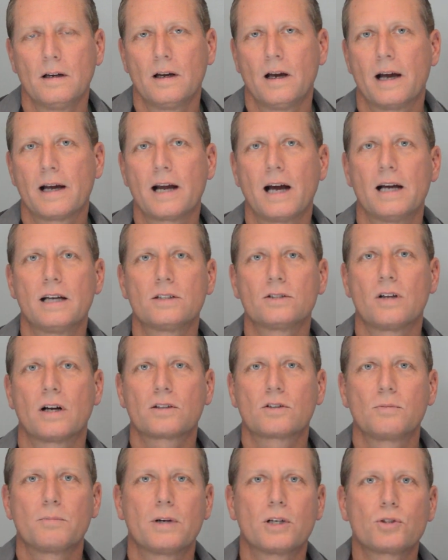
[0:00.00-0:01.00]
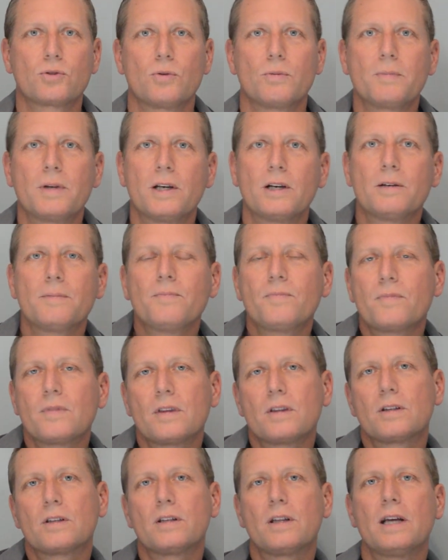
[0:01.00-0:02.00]
Hi guys, Dr. Mushroom here.
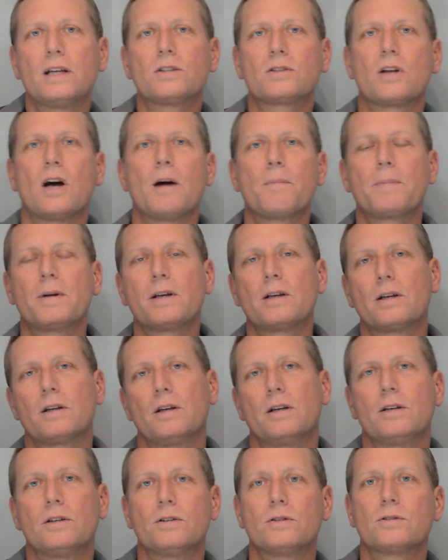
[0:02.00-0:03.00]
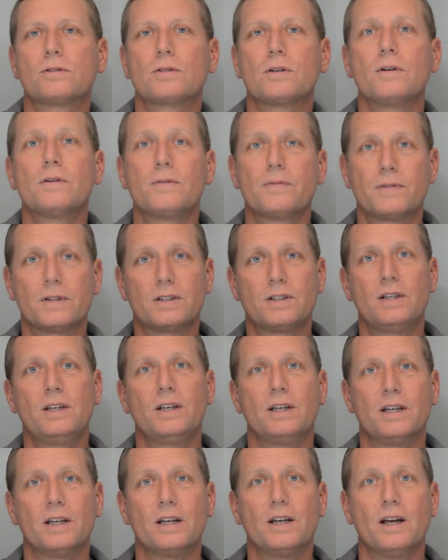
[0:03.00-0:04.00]
Today's topic is
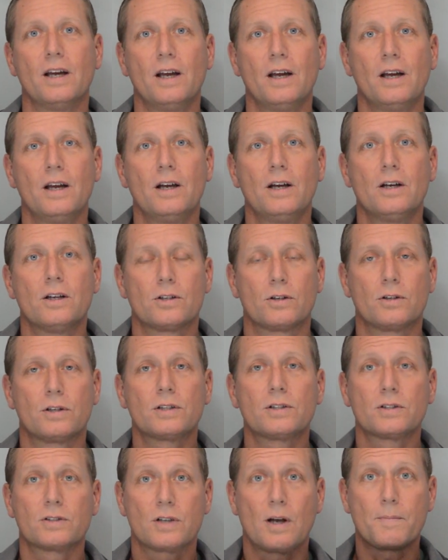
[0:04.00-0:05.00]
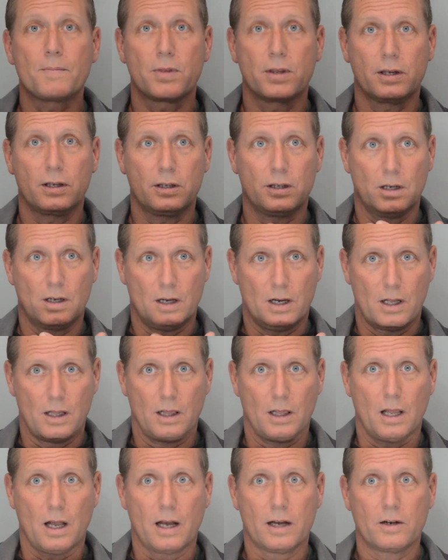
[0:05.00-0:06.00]
fatigue. So this is something a
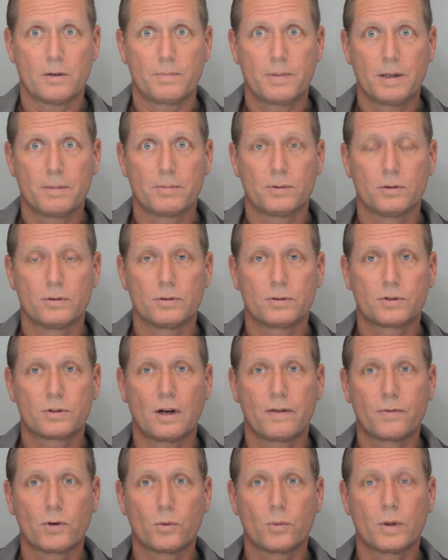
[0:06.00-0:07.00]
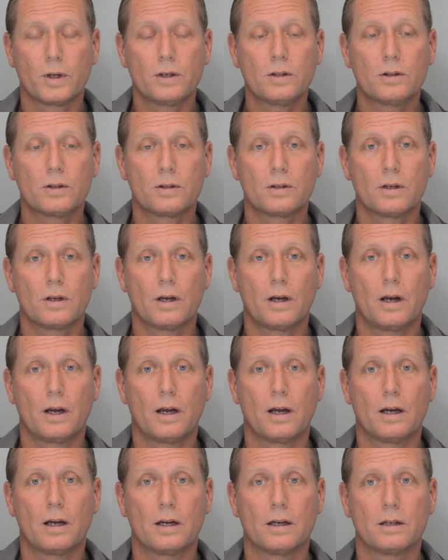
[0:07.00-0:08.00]
lot of people suffer with,
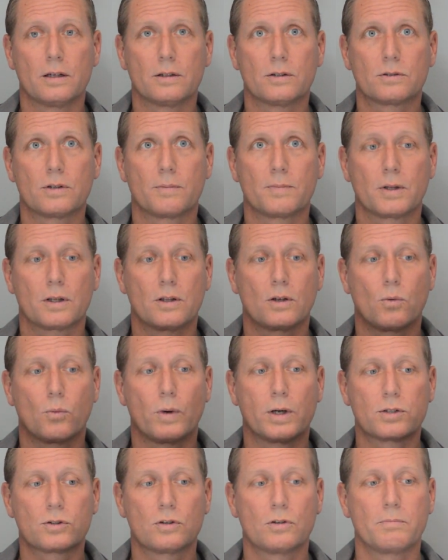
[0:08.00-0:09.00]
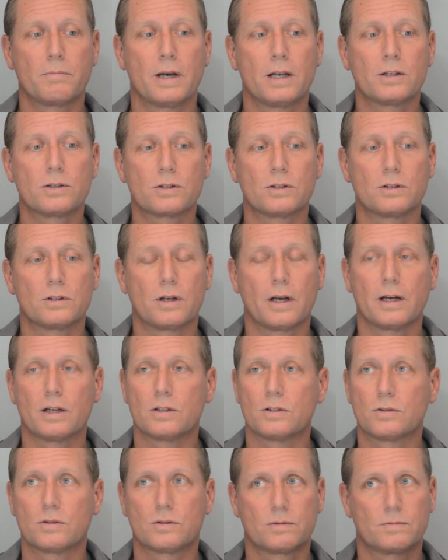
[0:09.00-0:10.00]
and it's something that Western medicine
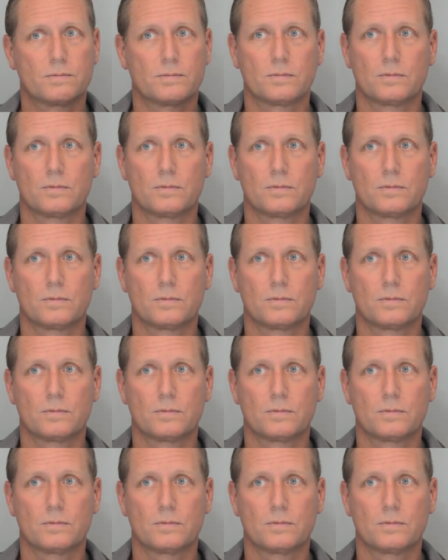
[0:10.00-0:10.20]
has